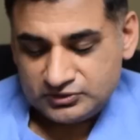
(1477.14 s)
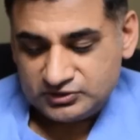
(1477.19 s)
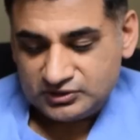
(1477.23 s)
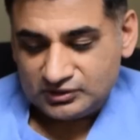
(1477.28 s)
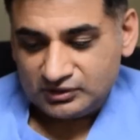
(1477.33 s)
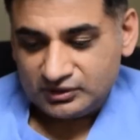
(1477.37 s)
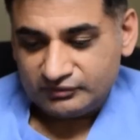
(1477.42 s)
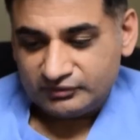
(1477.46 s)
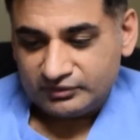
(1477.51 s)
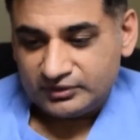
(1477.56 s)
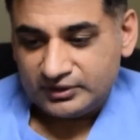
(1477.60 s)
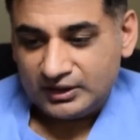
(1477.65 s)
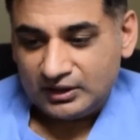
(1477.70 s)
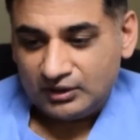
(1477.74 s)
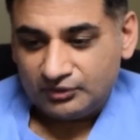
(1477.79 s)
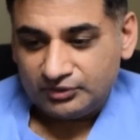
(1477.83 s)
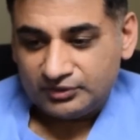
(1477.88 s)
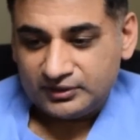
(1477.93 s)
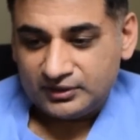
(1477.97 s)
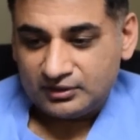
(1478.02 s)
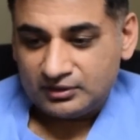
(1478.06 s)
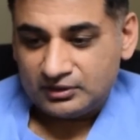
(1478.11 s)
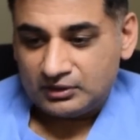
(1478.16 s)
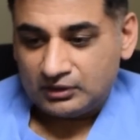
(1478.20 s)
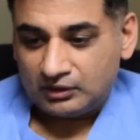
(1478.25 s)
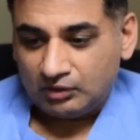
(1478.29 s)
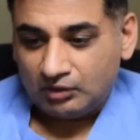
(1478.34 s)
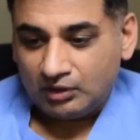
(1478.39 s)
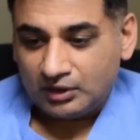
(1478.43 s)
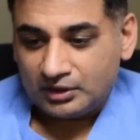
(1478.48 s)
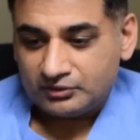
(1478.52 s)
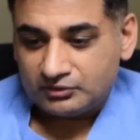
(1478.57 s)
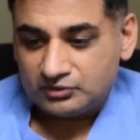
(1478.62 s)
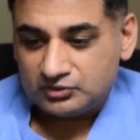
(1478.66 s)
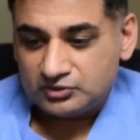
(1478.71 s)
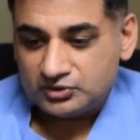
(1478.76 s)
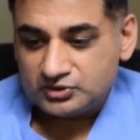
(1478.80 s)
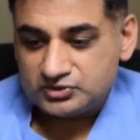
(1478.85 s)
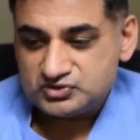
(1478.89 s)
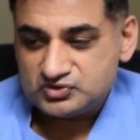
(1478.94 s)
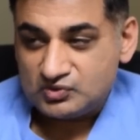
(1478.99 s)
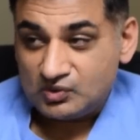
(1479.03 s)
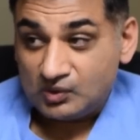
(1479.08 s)
you deliver healthcare and a lot of
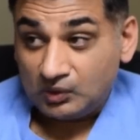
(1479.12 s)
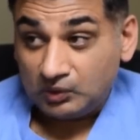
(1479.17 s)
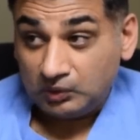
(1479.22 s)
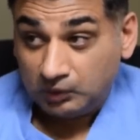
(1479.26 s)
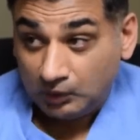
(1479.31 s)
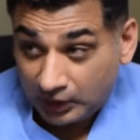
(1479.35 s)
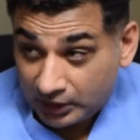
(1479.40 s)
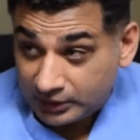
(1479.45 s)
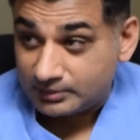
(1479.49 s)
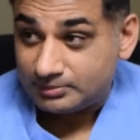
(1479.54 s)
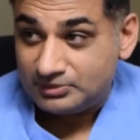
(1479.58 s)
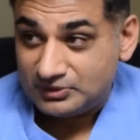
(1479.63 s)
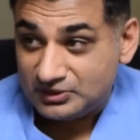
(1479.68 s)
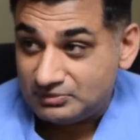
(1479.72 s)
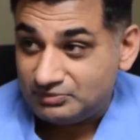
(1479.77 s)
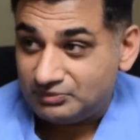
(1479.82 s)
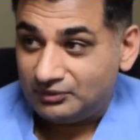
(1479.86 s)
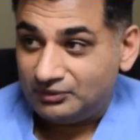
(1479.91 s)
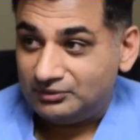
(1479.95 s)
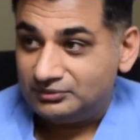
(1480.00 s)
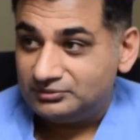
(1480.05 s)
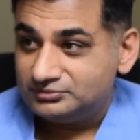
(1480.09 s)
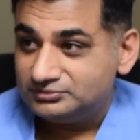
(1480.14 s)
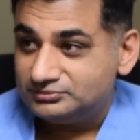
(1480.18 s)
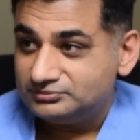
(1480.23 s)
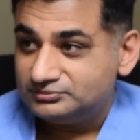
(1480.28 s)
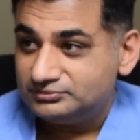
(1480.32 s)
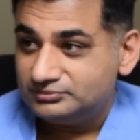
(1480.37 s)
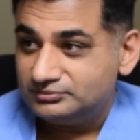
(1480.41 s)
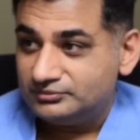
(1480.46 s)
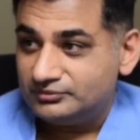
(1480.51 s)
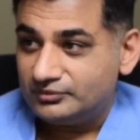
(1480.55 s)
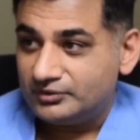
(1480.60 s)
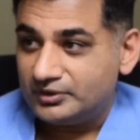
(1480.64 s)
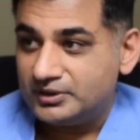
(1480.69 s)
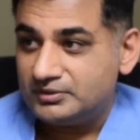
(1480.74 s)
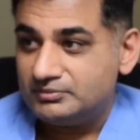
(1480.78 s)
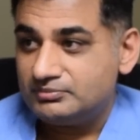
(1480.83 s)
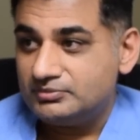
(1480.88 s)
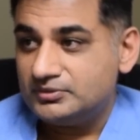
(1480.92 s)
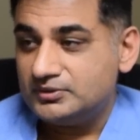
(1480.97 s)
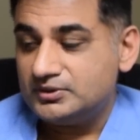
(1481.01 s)
good to a lot of people, right?